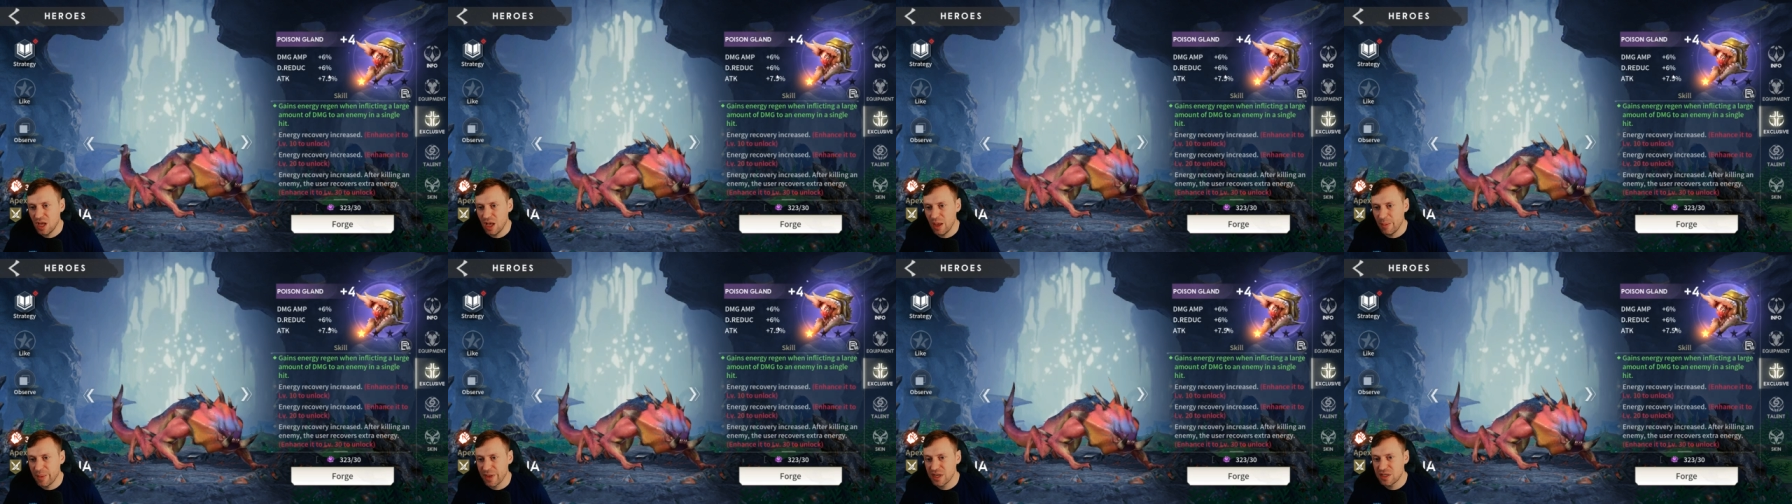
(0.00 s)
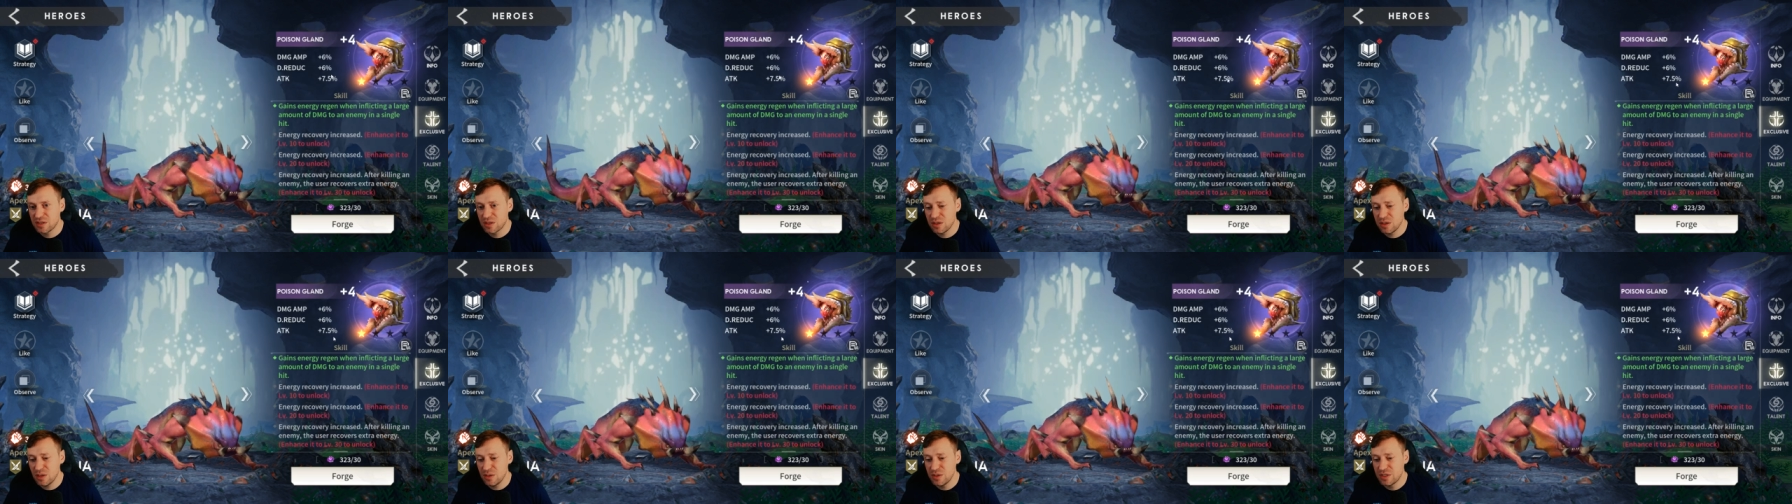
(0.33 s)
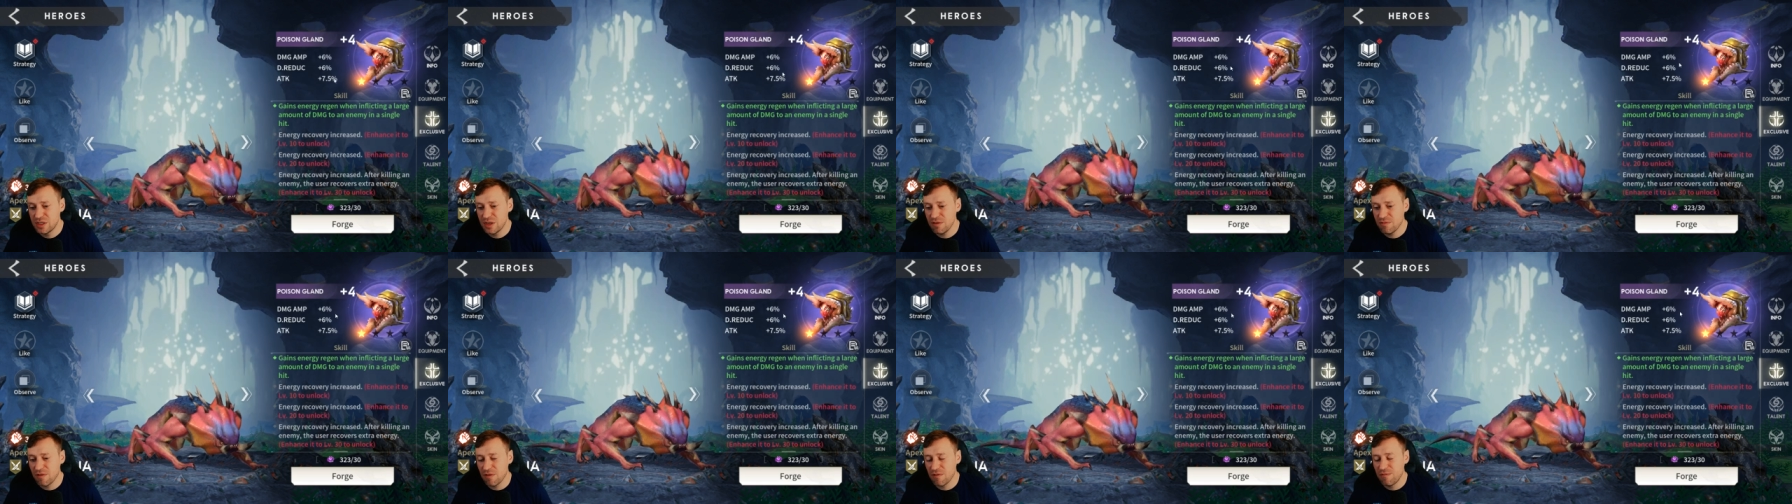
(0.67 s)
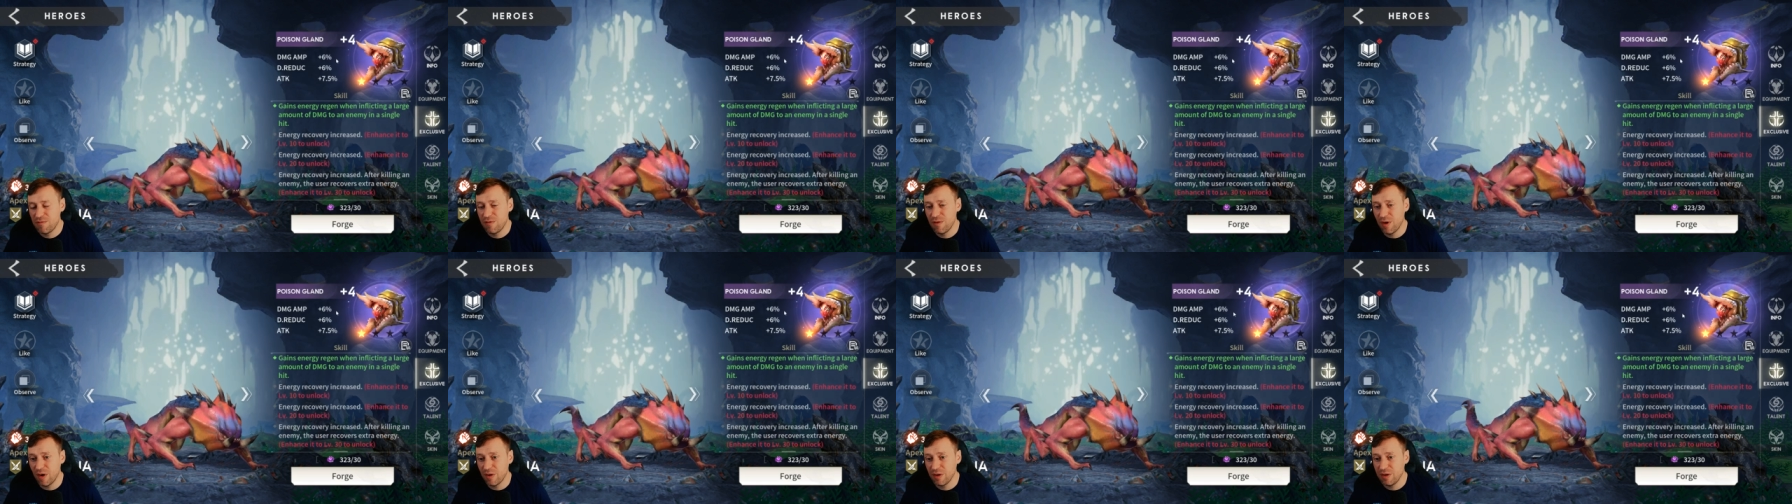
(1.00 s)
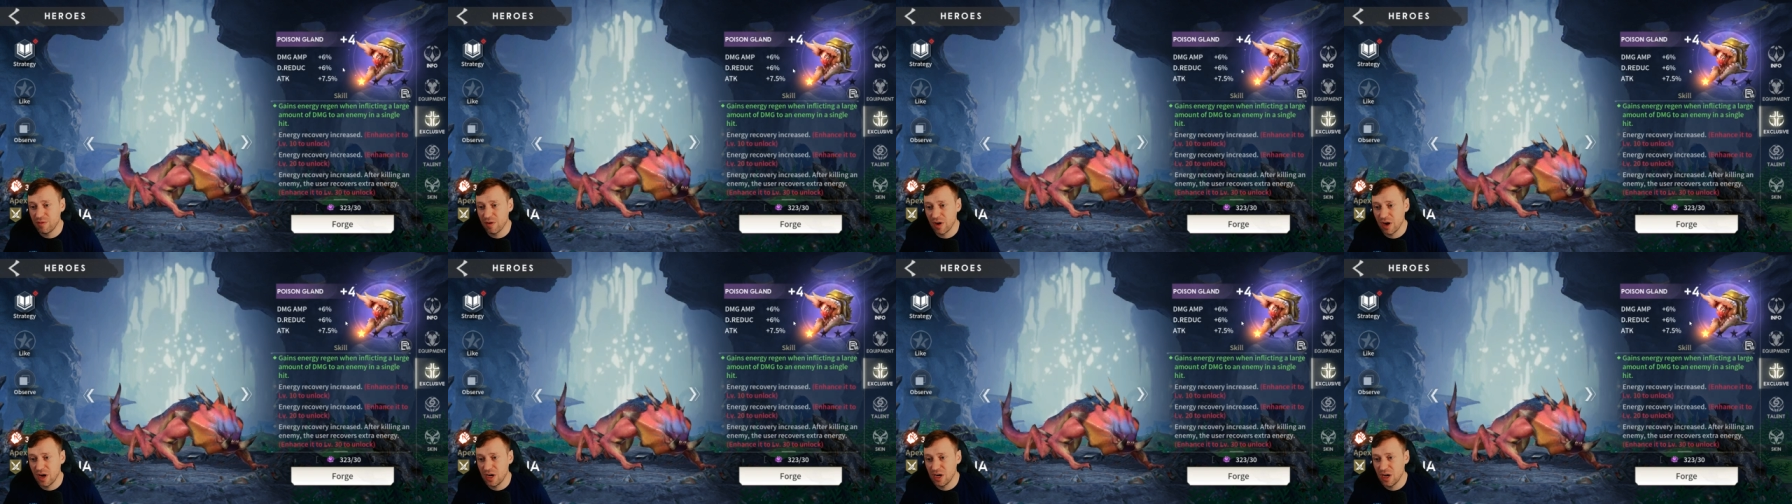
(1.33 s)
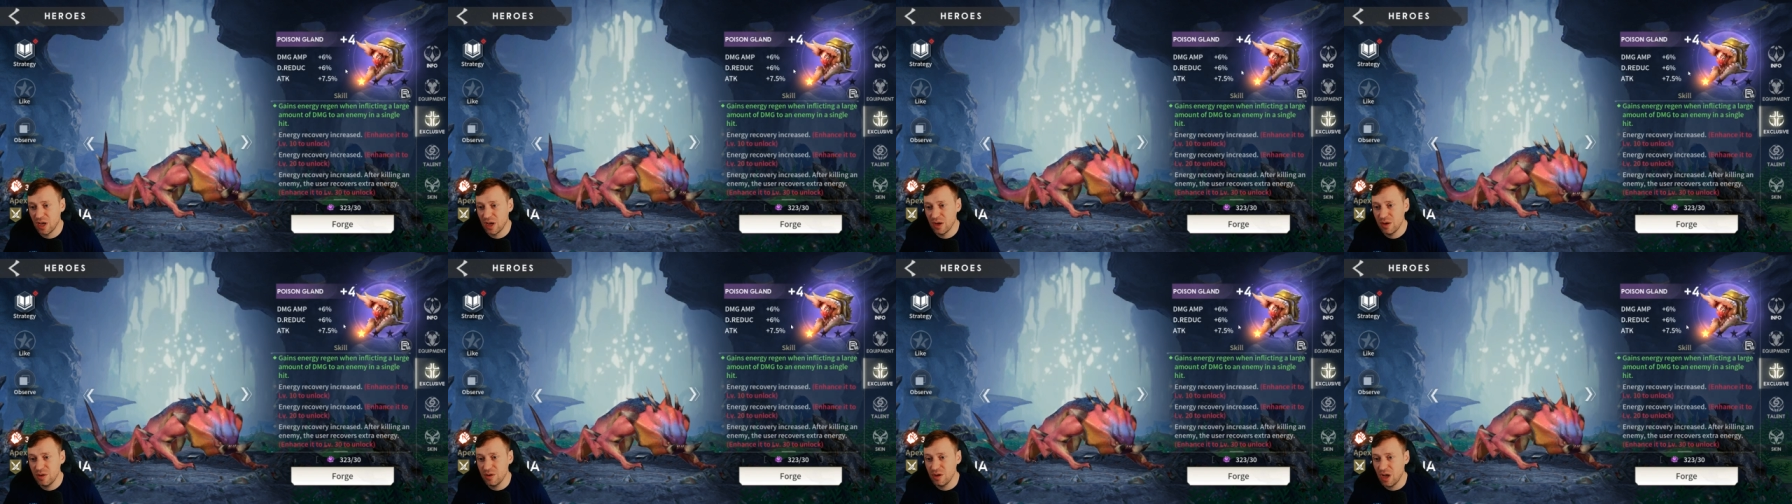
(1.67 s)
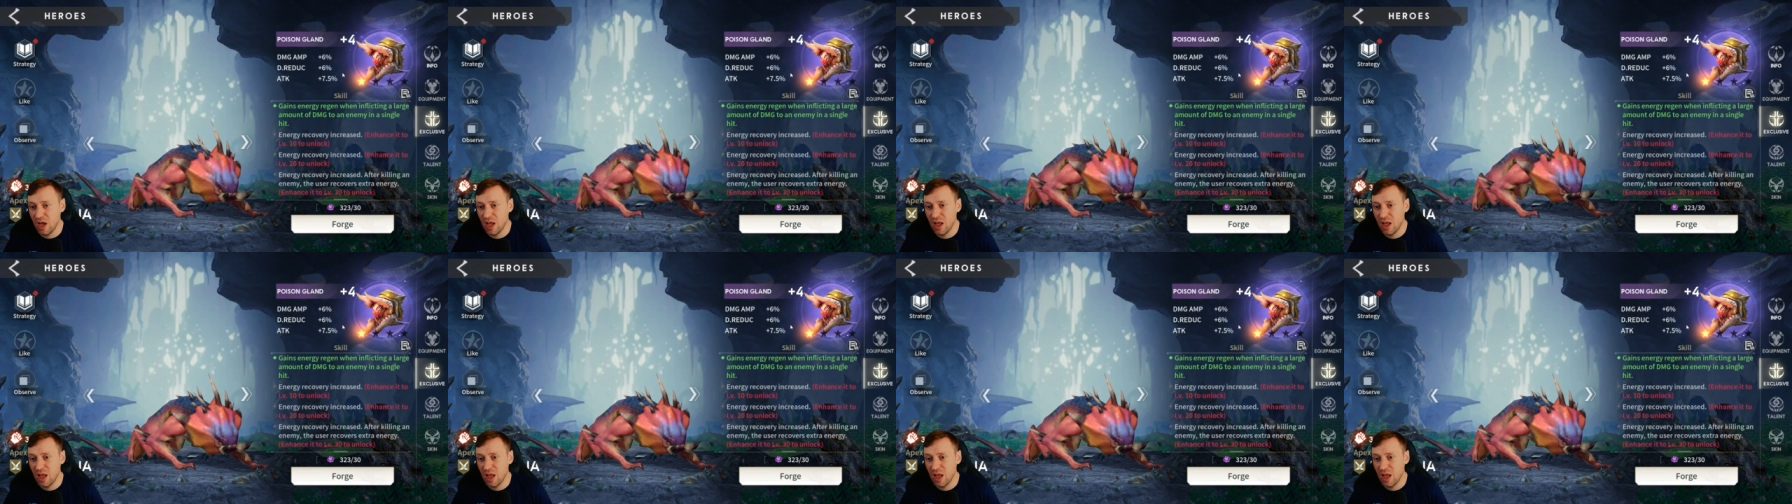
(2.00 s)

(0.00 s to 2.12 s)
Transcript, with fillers: Um, exclusive, very, very low.